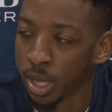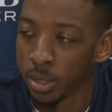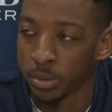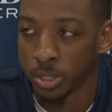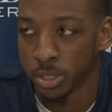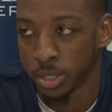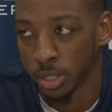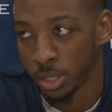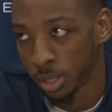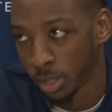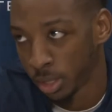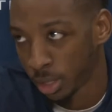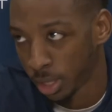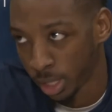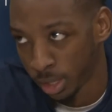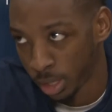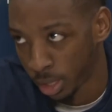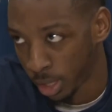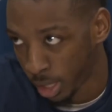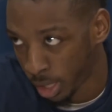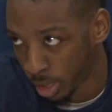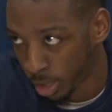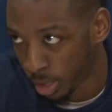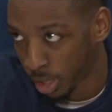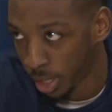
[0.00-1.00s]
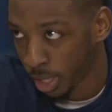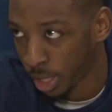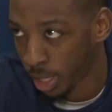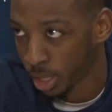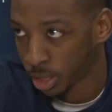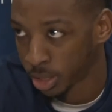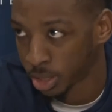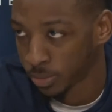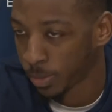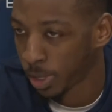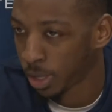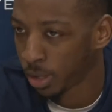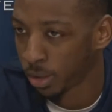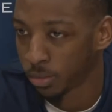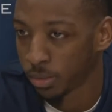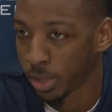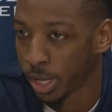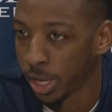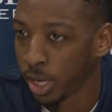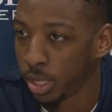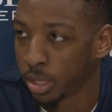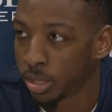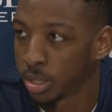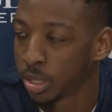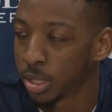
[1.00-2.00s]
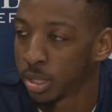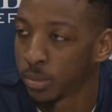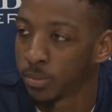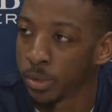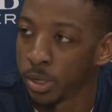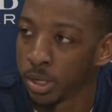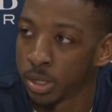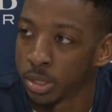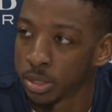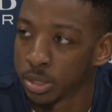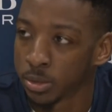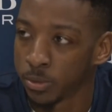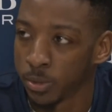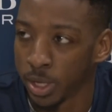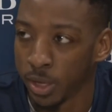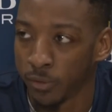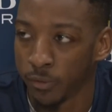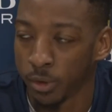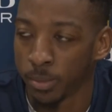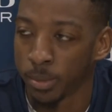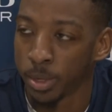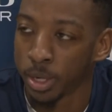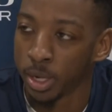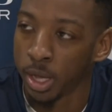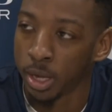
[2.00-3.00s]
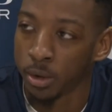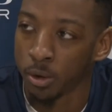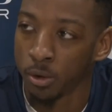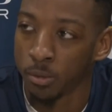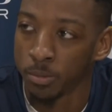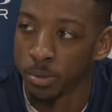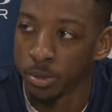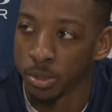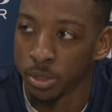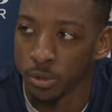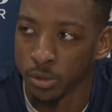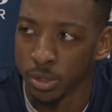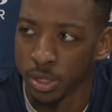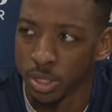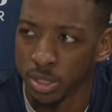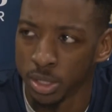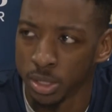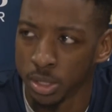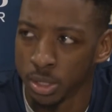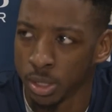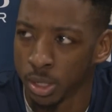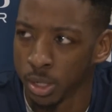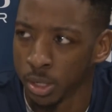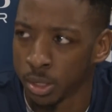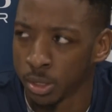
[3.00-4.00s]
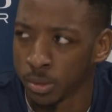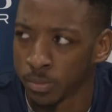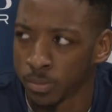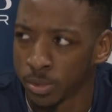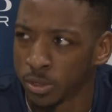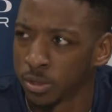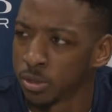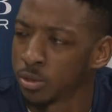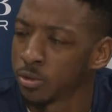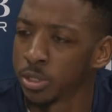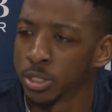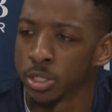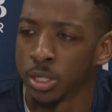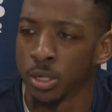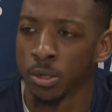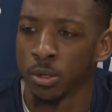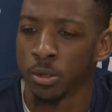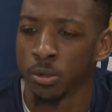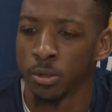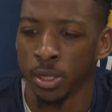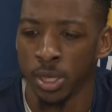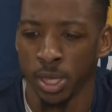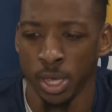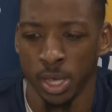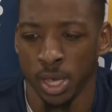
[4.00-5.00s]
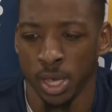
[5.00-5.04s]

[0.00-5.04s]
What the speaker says: You seen at the last about 8 to 10 minutes, we gave up a lot of open threes in the 2-3 zone.